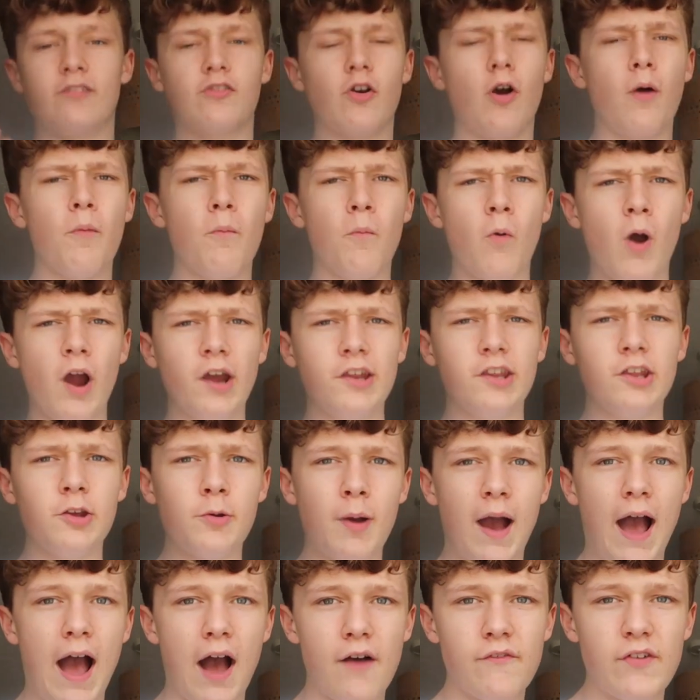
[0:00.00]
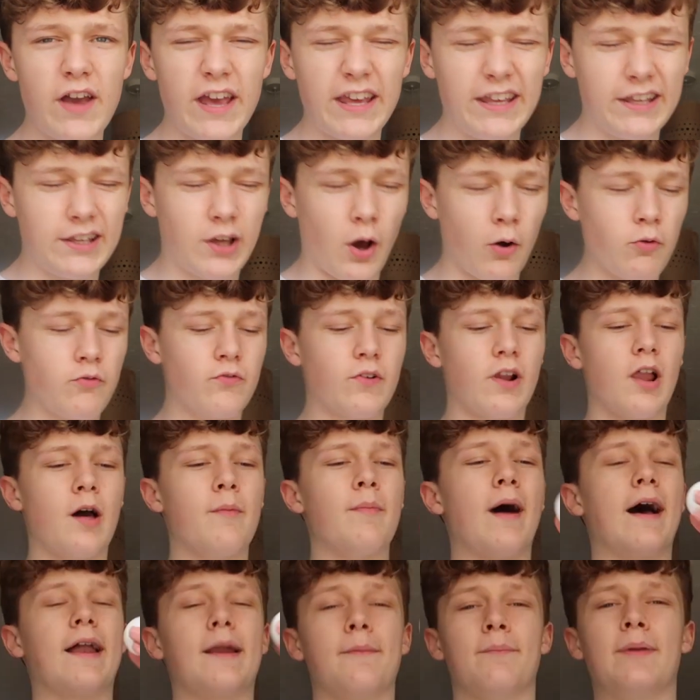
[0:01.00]
Tom, why do you have a golf
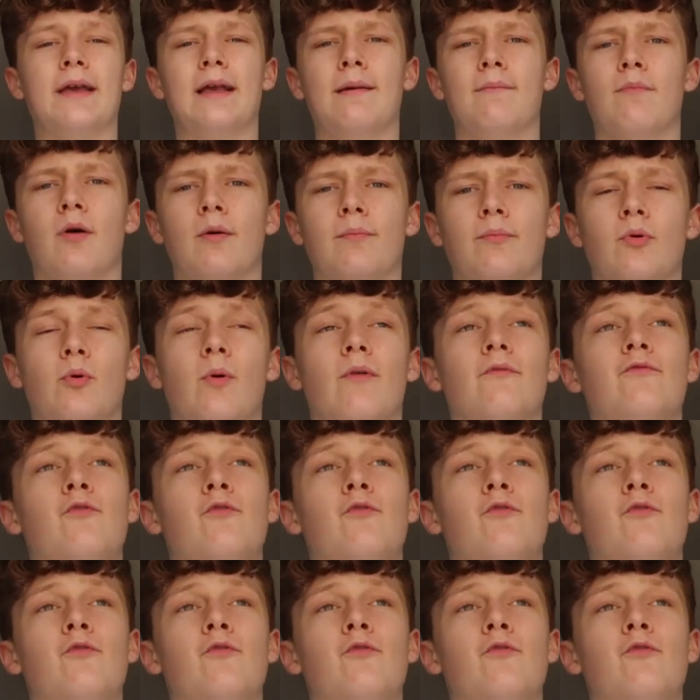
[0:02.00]
club and a ping pong ball?